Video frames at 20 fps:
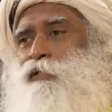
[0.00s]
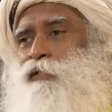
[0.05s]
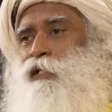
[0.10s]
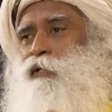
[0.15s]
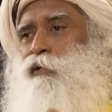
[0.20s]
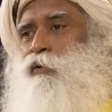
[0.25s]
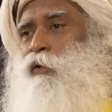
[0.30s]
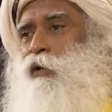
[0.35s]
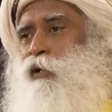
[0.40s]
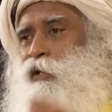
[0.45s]
they'll
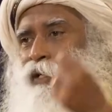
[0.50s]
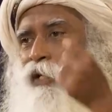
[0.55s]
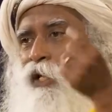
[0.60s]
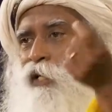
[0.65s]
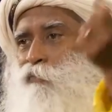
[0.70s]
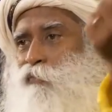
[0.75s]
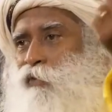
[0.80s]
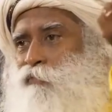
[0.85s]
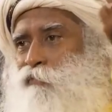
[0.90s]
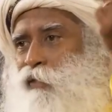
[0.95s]
call
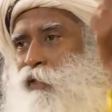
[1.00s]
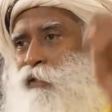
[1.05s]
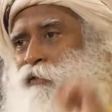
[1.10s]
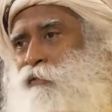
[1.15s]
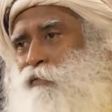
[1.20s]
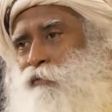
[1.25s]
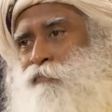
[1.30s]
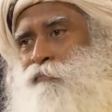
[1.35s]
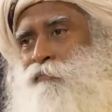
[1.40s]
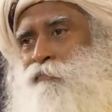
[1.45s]
911.
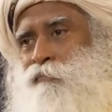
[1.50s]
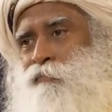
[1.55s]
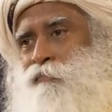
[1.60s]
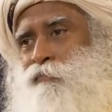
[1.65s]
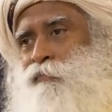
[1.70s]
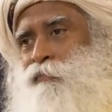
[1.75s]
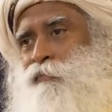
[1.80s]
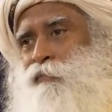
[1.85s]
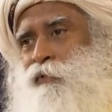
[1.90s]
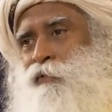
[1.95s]

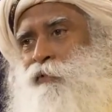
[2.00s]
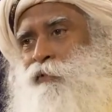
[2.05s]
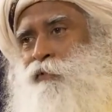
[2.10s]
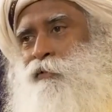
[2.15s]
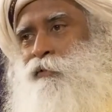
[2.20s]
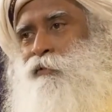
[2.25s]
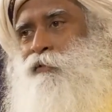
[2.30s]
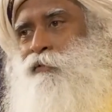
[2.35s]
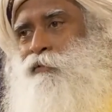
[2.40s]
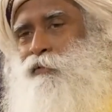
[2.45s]

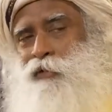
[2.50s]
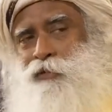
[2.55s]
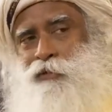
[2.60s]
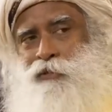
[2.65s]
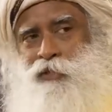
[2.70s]
yes,